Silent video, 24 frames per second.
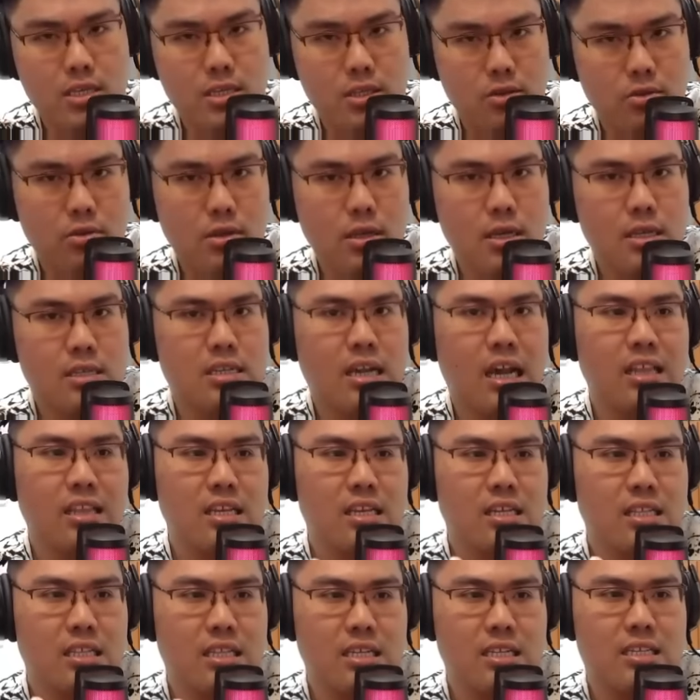units, I
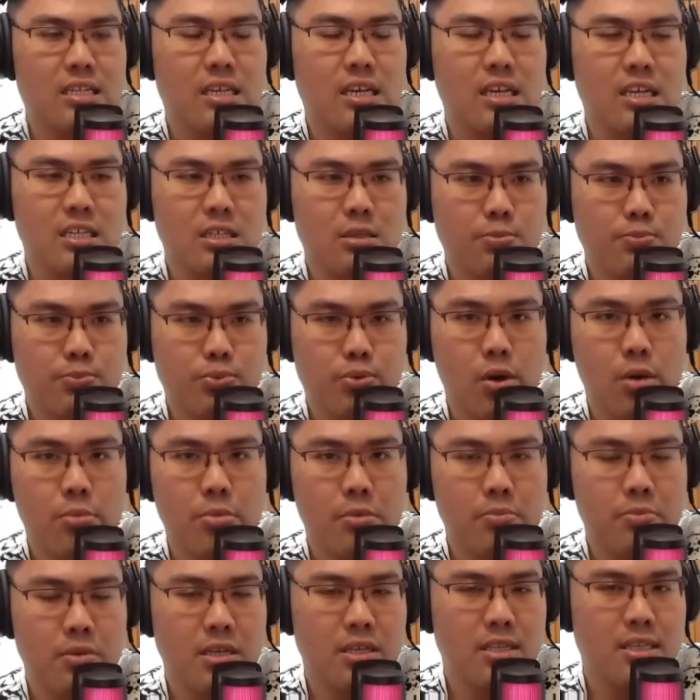think this is
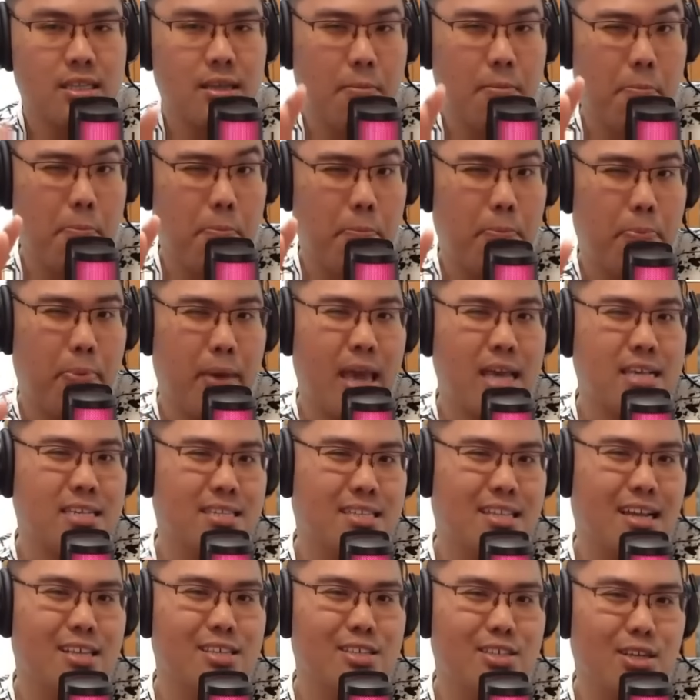probably the
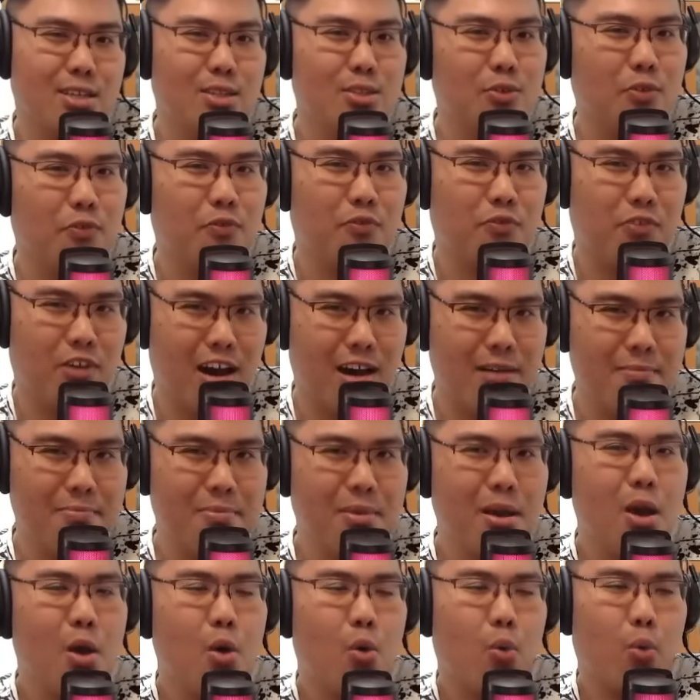best dungeon to farm
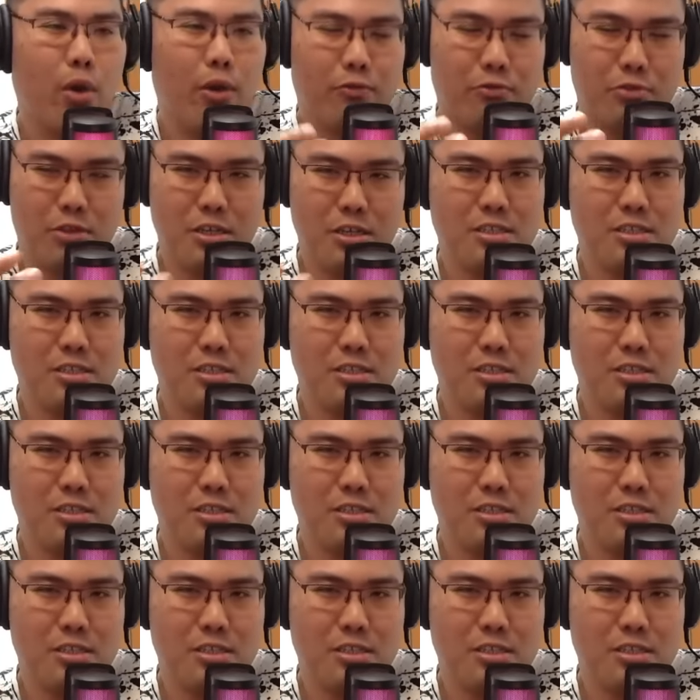with this